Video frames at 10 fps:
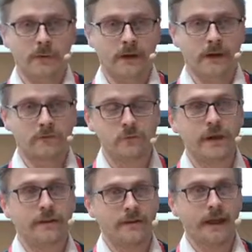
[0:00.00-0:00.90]
We can
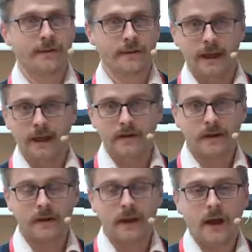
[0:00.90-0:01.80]
look at that
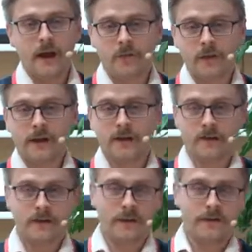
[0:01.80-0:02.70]
data and we can
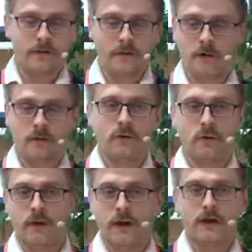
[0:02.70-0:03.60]
see that, oh,
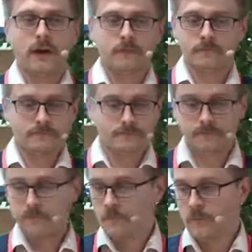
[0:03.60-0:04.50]
okay,
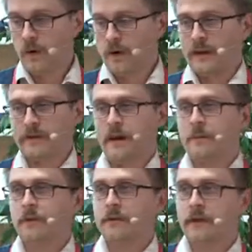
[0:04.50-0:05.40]
for
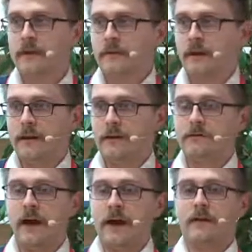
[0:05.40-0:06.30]
example, in the
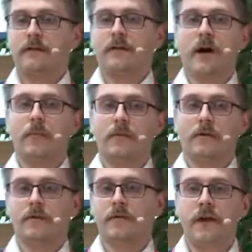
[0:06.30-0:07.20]
last
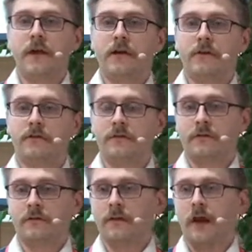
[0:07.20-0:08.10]
couple of years,
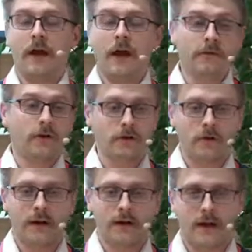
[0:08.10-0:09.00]
I don't
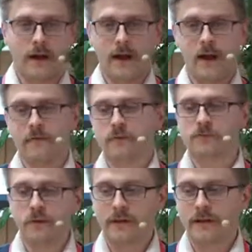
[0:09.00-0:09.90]
know, I haven't
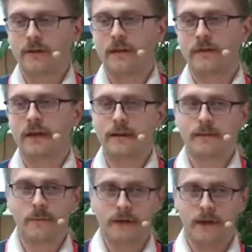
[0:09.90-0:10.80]
looked at that
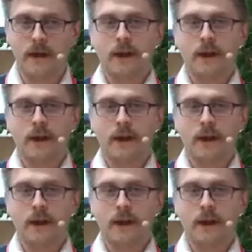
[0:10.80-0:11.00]
data, but